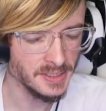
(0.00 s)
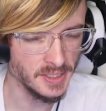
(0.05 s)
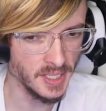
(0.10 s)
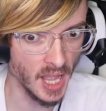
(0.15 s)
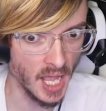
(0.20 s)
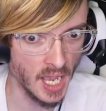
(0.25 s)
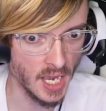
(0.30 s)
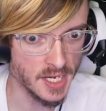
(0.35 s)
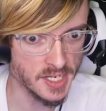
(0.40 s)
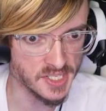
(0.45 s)
we
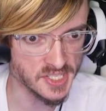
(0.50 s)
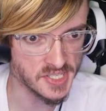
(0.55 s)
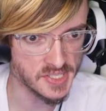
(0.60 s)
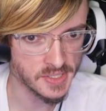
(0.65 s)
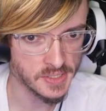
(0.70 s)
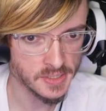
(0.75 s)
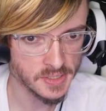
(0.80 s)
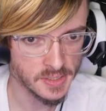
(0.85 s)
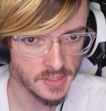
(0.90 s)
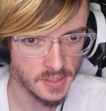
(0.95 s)
are were able to
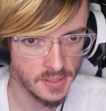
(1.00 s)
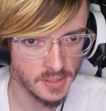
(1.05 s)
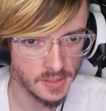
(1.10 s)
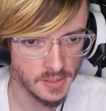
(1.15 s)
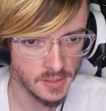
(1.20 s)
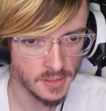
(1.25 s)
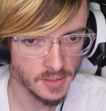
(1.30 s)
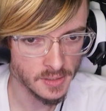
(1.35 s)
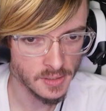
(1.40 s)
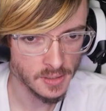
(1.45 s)
reveal what
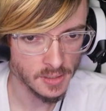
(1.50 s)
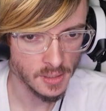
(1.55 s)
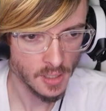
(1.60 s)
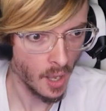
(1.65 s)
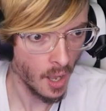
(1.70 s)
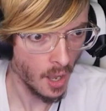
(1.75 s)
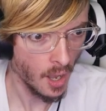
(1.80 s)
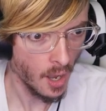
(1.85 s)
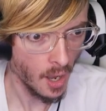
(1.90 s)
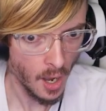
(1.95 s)
happened to them
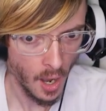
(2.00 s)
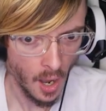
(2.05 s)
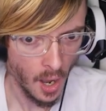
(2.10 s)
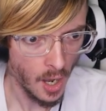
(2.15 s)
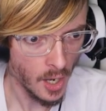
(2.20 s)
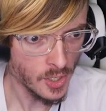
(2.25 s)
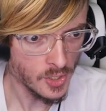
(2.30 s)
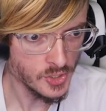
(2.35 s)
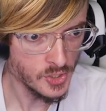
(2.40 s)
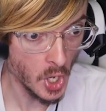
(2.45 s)
and
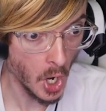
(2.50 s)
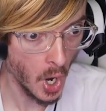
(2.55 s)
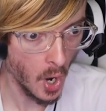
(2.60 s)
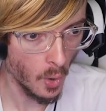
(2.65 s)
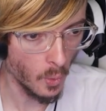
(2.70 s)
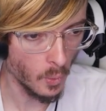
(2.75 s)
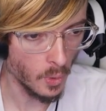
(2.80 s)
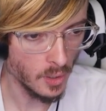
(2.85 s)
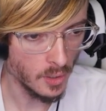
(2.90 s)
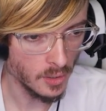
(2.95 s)
immortalize
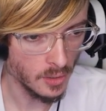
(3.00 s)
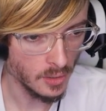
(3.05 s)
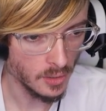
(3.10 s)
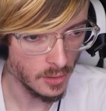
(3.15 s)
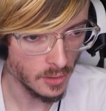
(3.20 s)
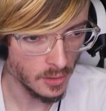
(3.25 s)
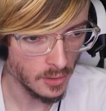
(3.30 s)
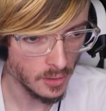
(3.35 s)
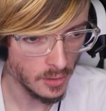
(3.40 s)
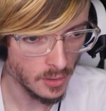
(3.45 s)
no. them in our
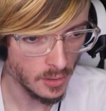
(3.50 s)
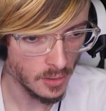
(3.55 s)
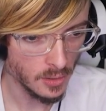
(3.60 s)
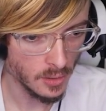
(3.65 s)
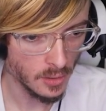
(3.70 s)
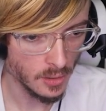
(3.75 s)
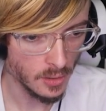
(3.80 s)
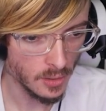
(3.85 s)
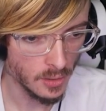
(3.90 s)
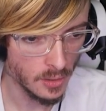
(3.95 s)
very
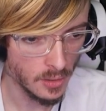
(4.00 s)
first